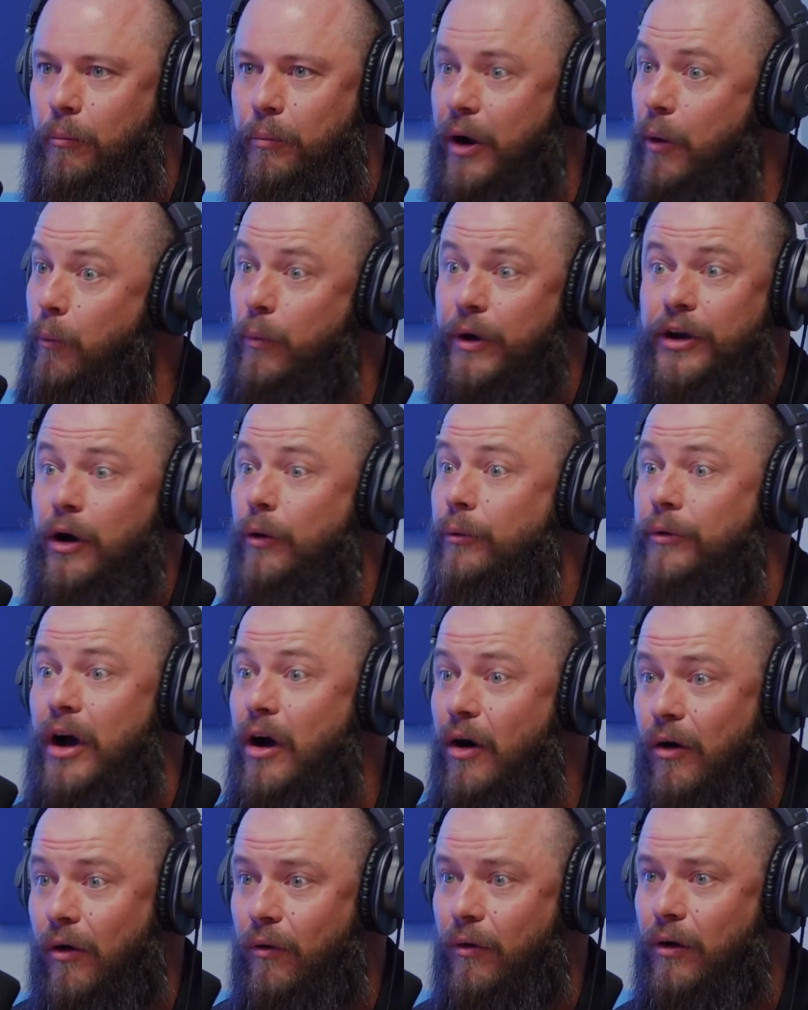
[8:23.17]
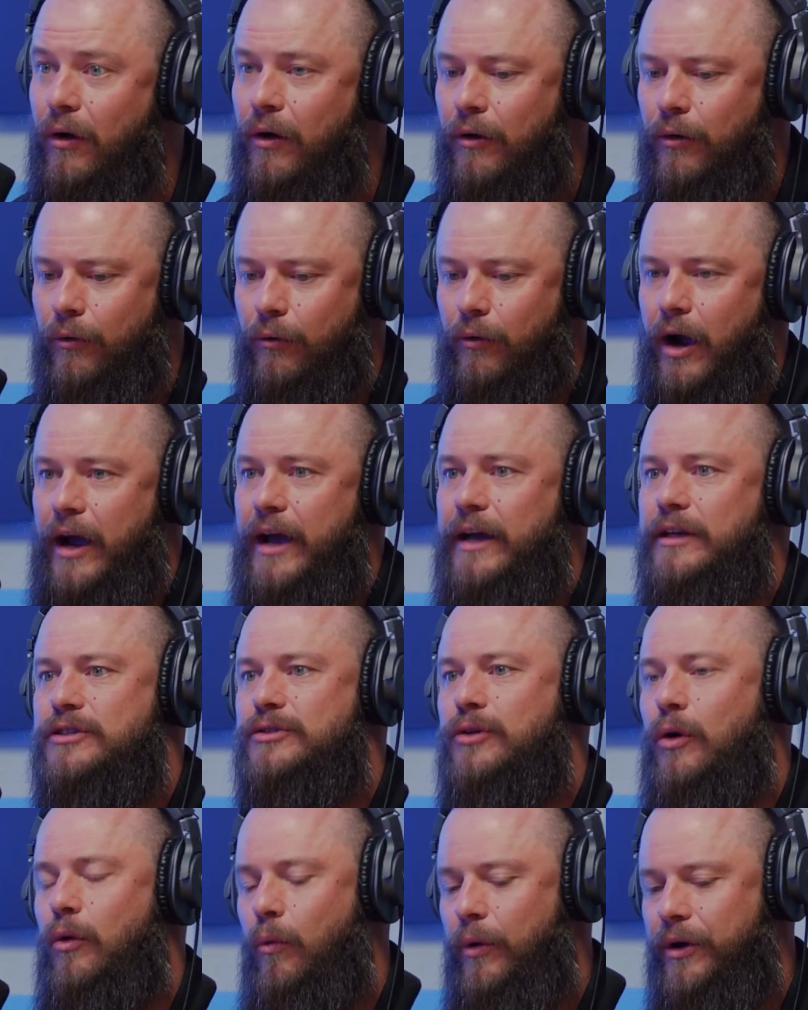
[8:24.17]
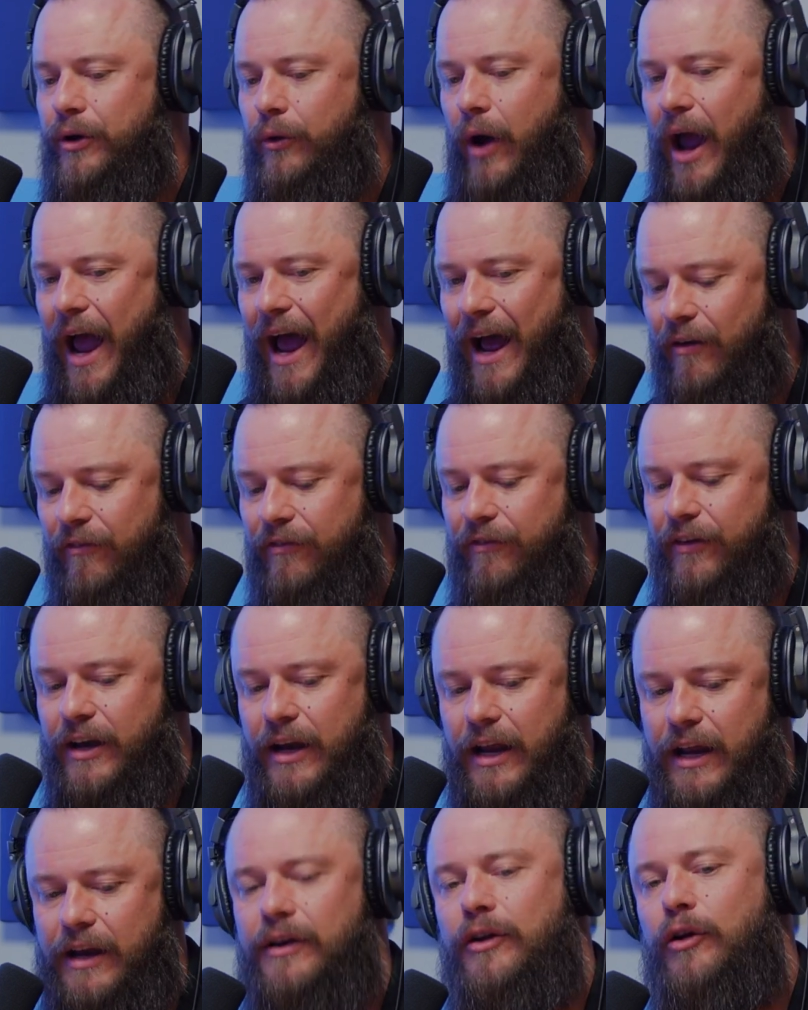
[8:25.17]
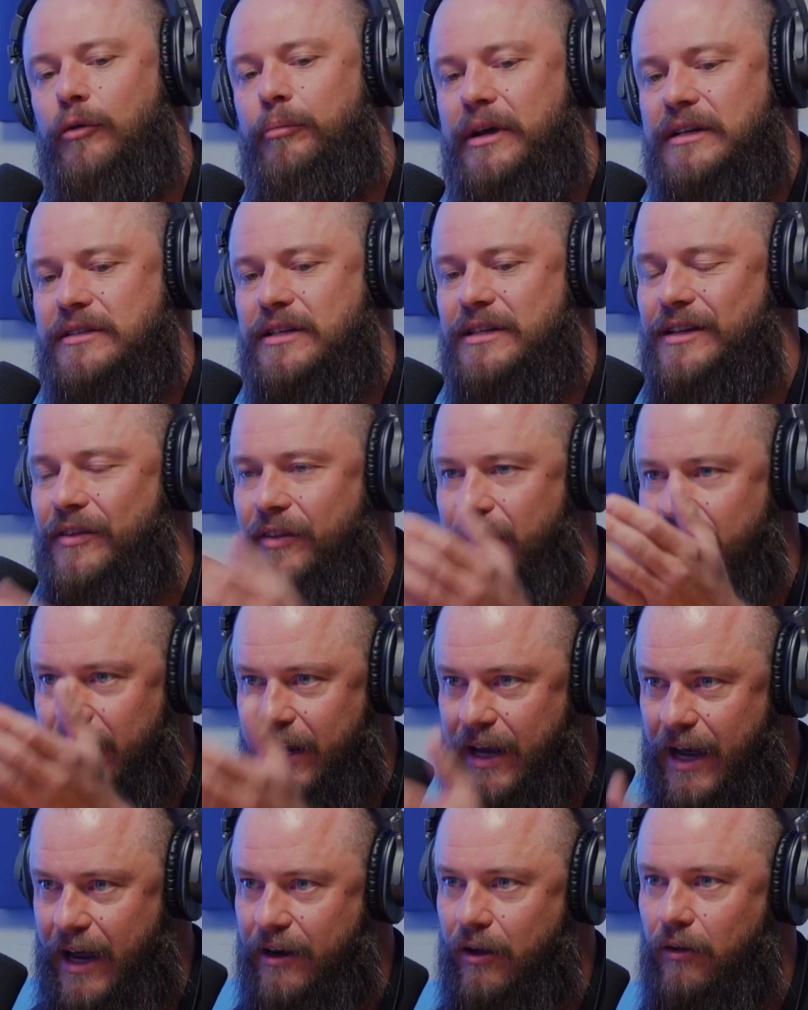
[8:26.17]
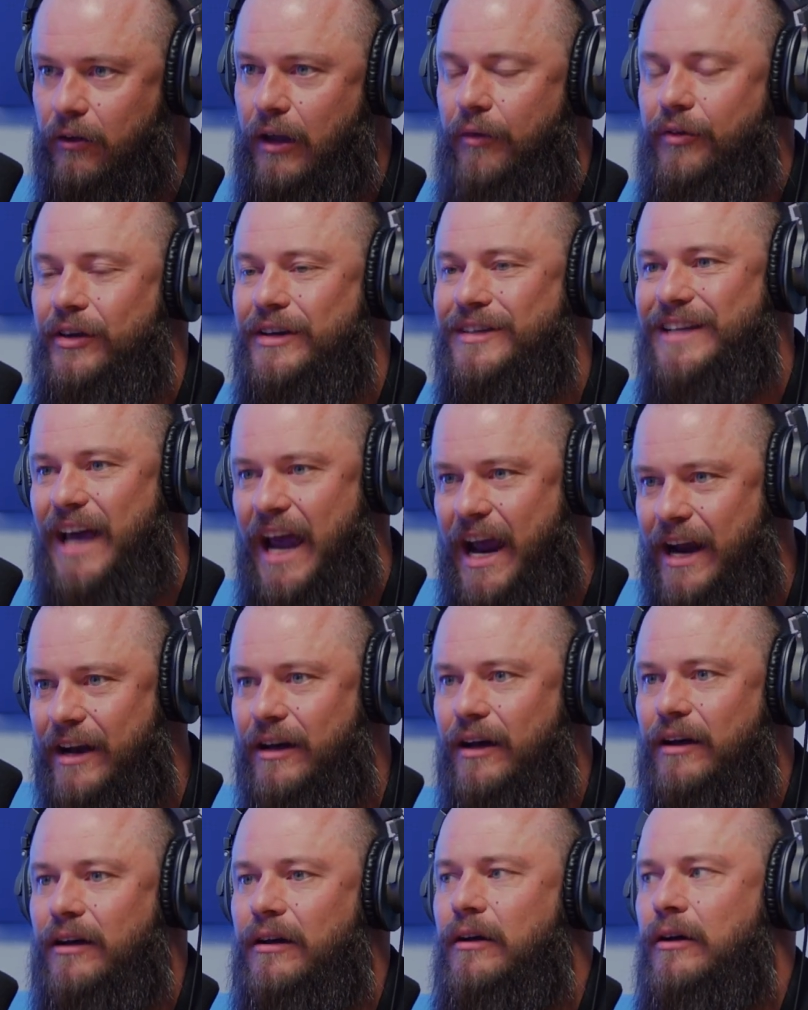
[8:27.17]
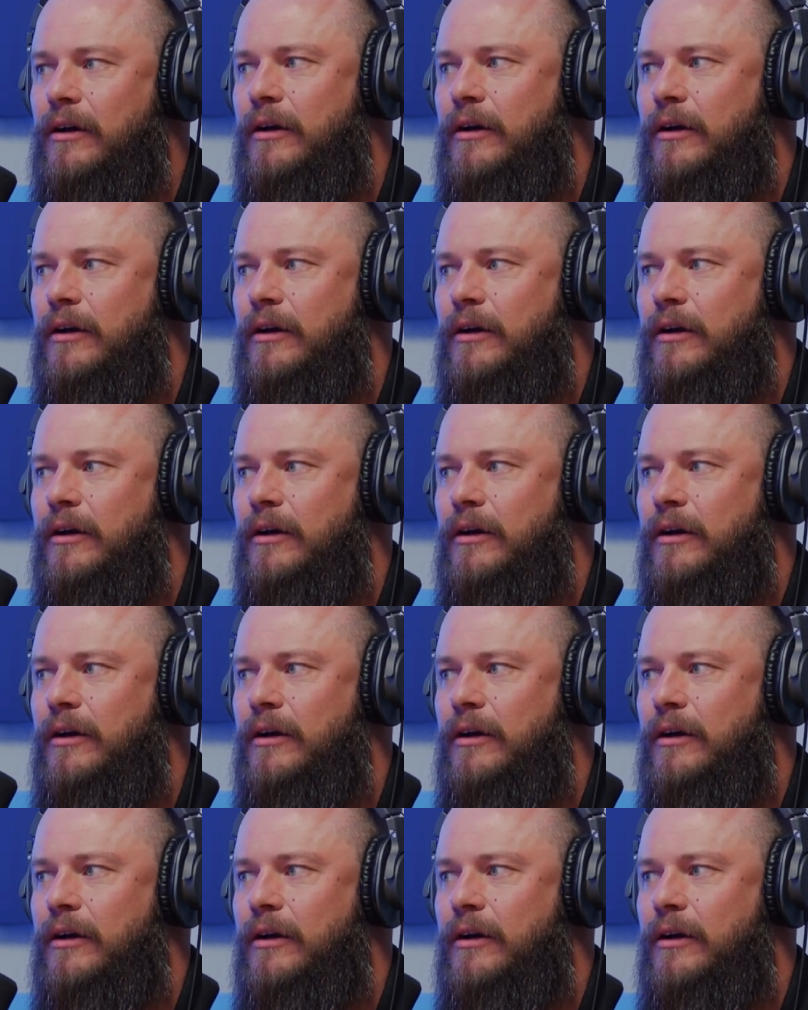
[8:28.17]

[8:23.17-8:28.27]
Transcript: But we don't know, right? So when you have it in your business, and then again, allow the data